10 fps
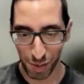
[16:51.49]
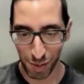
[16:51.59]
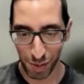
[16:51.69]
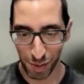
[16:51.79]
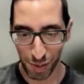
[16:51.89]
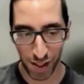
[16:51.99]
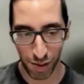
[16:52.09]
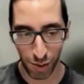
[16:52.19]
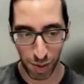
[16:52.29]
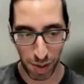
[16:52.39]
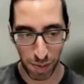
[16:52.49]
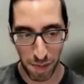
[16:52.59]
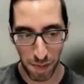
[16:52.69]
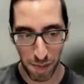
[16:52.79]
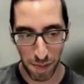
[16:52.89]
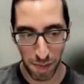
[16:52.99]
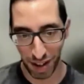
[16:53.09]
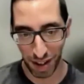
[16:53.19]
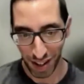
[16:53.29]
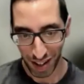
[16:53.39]
too many secrets to too many people
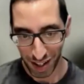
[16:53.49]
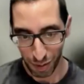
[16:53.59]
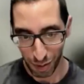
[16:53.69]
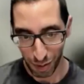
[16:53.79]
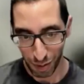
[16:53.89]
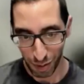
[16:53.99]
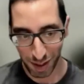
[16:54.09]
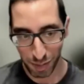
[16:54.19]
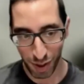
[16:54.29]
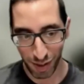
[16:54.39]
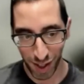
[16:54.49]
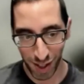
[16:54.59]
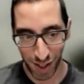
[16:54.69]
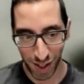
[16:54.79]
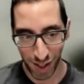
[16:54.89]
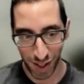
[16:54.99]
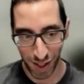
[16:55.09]
with least privilege